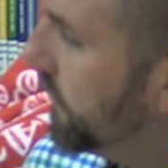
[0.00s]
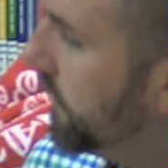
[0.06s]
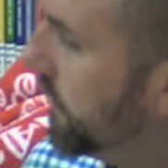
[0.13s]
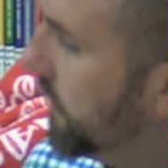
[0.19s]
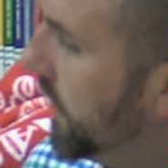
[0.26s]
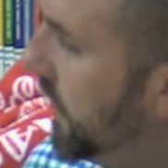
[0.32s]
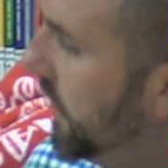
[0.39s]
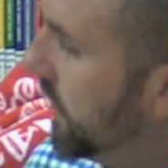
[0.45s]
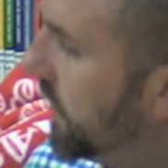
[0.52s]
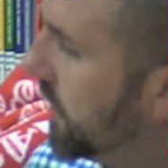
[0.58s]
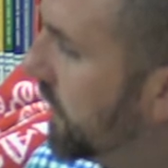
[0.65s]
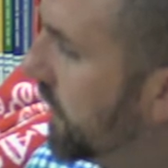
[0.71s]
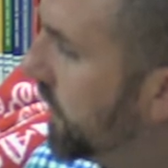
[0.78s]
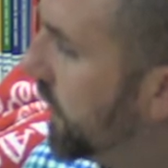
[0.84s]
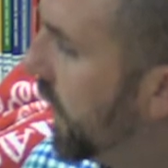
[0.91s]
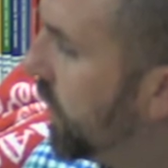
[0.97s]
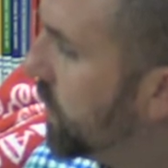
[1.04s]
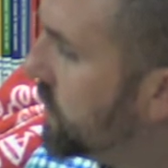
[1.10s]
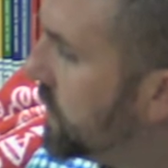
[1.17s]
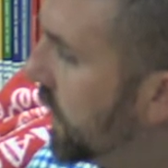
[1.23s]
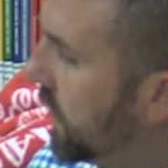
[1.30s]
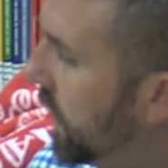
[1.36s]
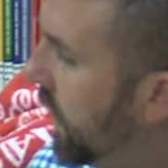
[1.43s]
Then there
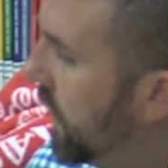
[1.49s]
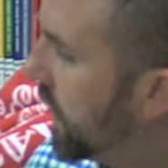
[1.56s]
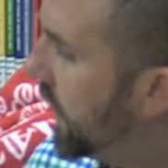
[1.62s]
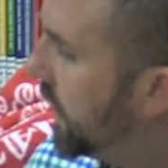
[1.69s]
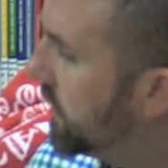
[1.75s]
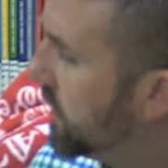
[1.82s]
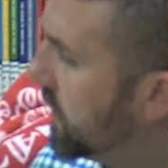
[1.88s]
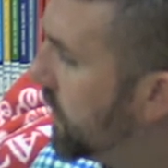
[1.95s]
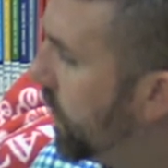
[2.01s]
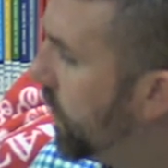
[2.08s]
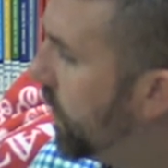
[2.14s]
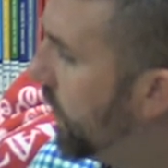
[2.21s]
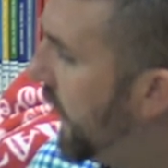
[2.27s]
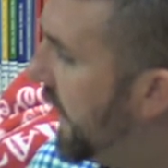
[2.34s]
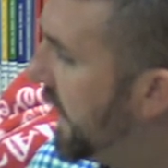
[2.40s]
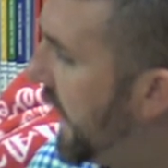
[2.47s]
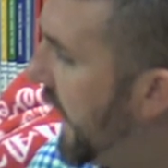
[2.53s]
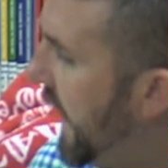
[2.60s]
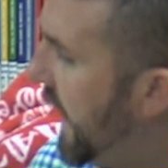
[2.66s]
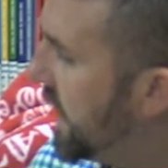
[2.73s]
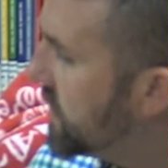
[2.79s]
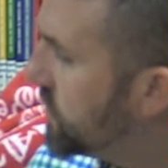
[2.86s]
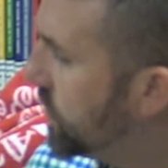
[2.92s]
was a knock at the door, and
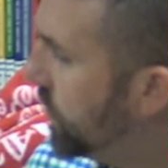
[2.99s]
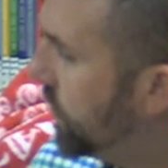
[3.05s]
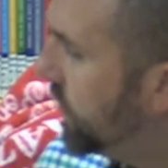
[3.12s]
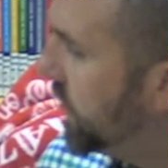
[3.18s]
Axel,